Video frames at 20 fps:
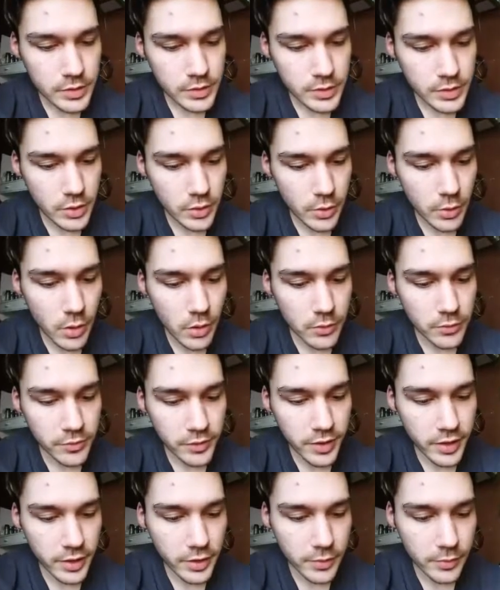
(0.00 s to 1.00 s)
So
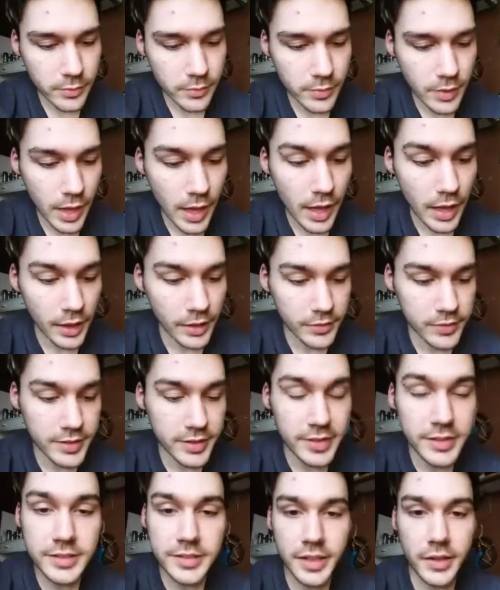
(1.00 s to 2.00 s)
hopefully I
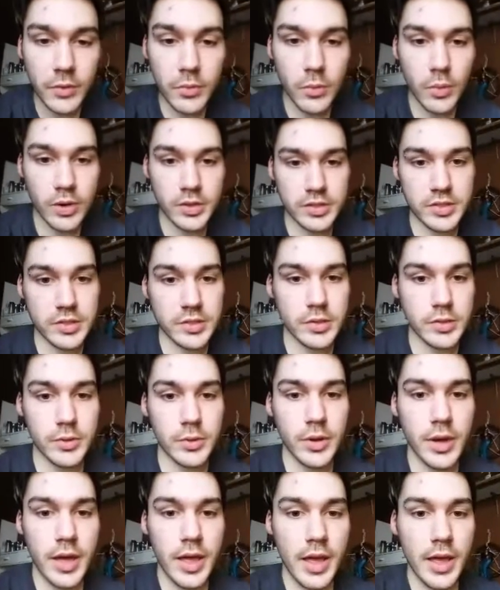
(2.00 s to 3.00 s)
ideally want
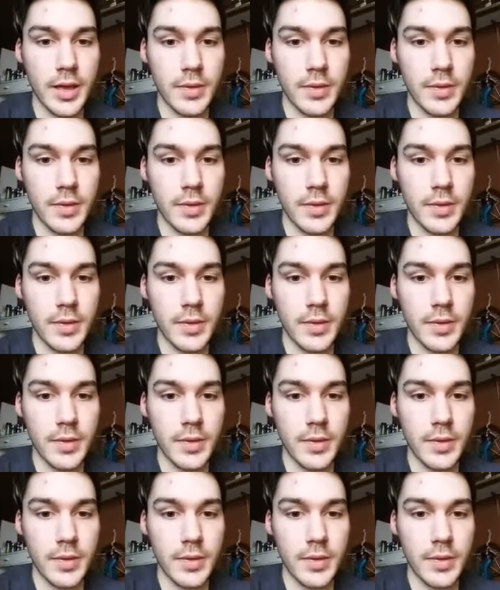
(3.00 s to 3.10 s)
to